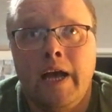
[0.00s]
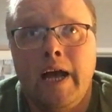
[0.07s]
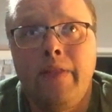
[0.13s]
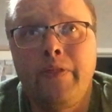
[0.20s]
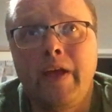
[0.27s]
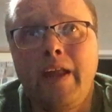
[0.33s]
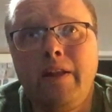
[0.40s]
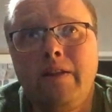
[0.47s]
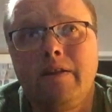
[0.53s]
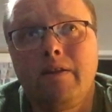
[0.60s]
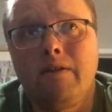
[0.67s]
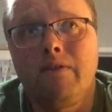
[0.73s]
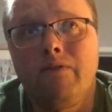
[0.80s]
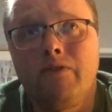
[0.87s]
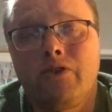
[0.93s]
And then,
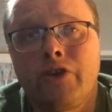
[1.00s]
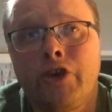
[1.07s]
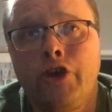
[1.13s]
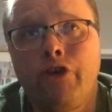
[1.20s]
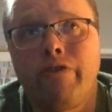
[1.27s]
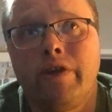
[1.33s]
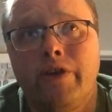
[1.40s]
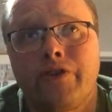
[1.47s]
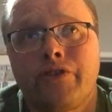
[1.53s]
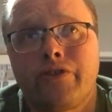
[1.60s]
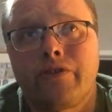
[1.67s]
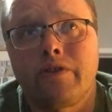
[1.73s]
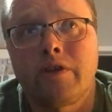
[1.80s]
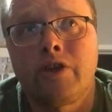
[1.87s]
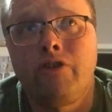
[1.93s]

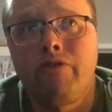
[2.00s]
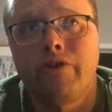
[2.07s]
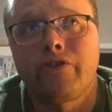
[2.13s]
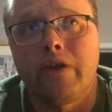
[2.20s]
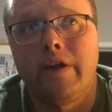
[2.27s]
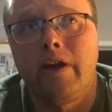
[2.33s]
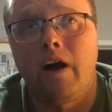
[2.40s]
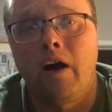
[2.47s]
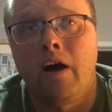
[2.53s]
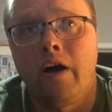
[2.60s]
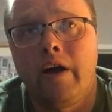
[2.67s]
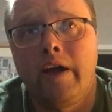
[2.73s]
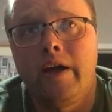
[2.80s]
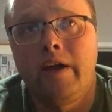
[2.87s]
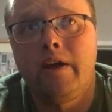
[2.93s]
curiously,
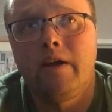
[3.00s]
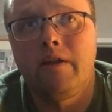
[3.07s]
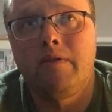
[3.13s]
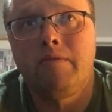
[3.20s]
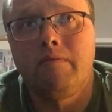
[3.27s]
I